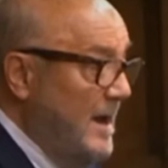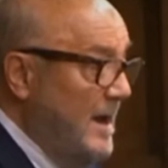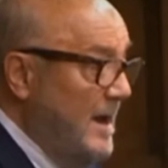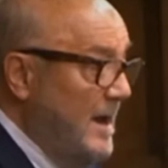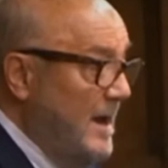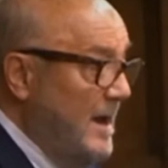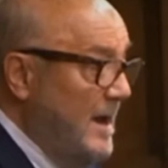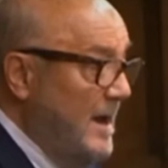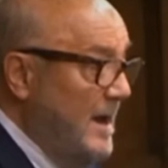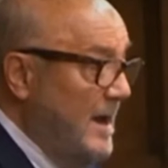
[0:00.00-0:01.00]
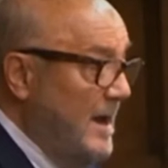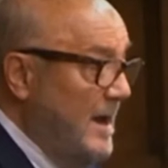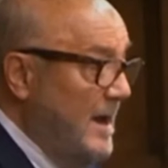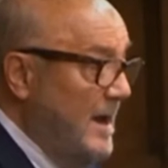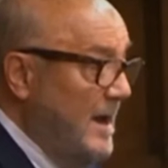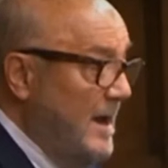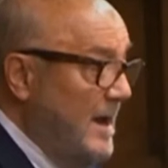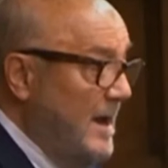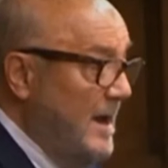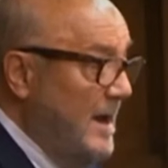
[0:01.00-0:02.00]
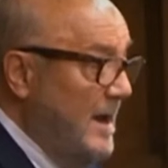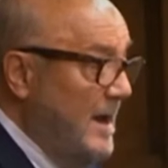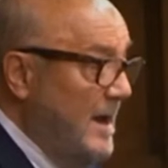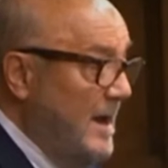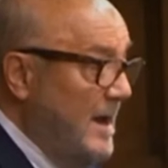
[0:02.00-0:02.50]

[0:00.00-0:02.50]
(no one is talking)